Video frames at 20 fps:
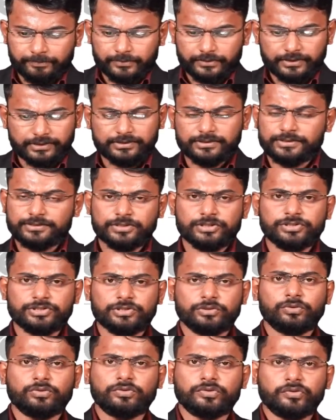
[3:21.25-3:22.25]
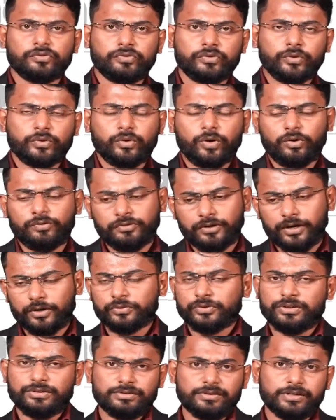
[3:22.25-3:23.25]
This is just an overview of how
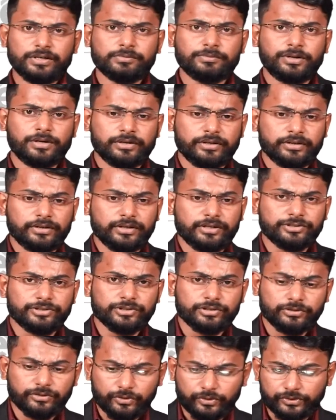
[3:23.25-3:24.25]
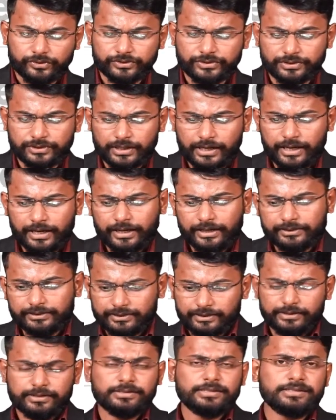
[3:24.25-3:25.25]
the Ethereum architecture looks. In
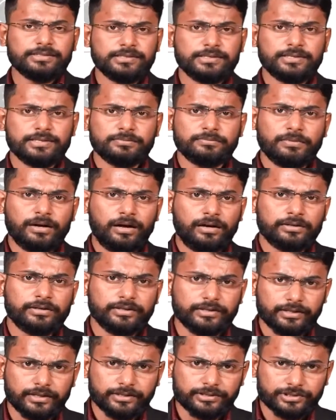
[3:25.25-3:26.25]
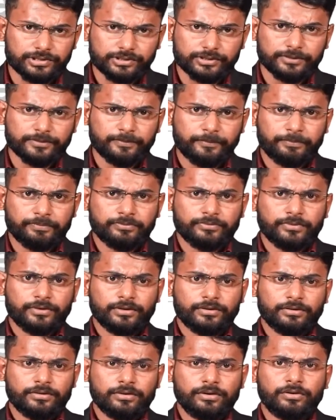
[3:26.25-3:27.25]
the Ethereum architecture,
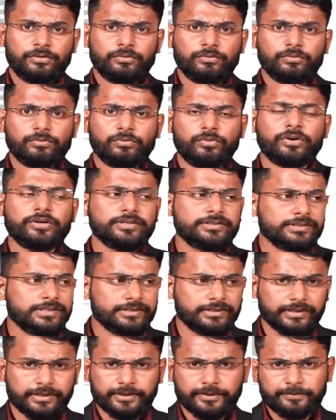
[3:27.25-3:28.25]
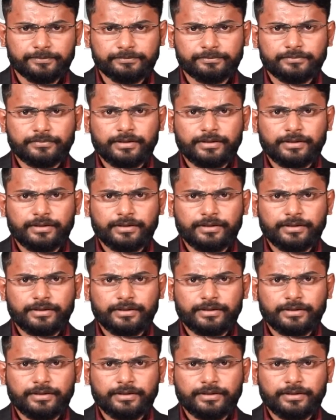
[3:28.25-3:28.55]
what is Ethereum?